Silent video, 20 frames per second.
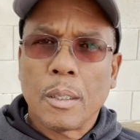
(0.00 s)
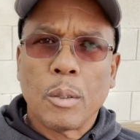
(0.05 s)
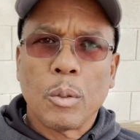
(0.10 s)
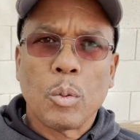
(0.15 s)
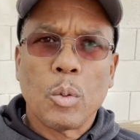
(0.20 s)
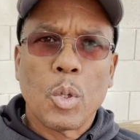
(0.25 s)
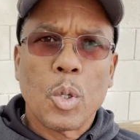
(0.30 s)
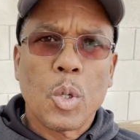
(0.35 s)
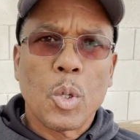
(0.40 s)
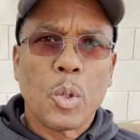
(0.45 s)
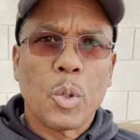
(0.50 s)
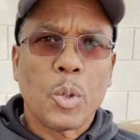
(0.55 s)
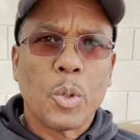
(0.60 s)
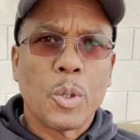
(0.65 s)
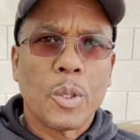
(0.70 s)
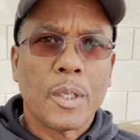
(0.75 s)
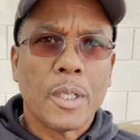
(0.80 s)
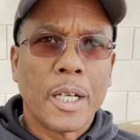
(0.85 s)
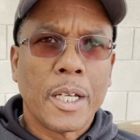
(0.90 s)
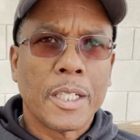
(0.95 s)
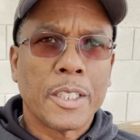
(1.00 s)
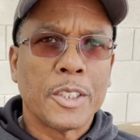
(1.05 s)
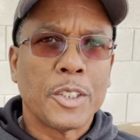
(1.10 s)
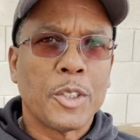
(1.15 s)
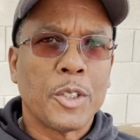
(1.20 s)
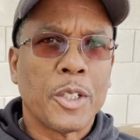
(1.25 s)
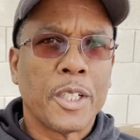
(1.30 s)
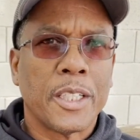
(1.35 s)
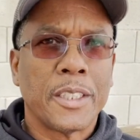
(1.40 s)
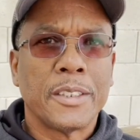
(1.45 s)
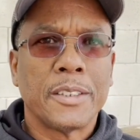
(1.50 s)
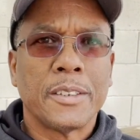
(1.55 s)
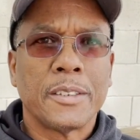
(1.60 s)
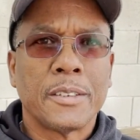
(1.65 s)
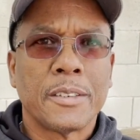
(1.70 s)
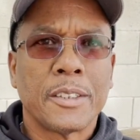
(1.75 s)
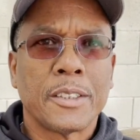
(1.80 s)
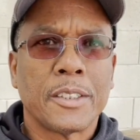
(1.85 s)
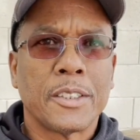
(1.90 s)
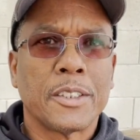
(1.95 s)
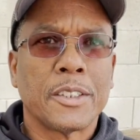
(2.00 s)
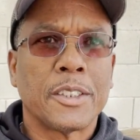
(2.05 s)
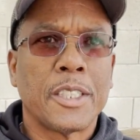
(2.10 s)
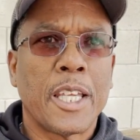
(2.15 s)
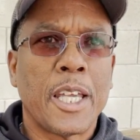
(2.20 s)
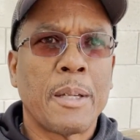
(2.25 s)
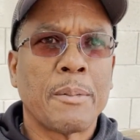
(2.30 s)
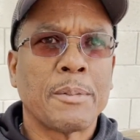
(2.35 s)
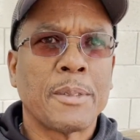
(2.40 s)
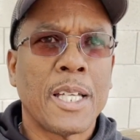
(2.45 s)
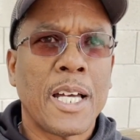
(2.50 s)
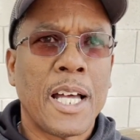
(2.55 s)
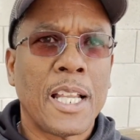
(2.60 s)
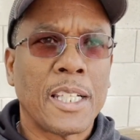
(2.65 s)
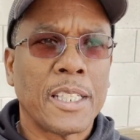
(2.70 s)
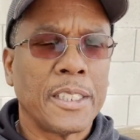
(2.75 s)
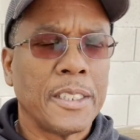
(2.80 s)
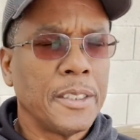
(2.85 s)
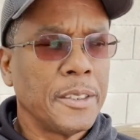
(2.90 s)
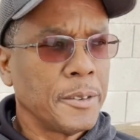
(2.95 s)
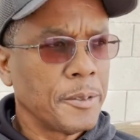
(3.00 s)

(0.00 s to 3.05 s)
Whoa, how you doing? This is Sam Tolley.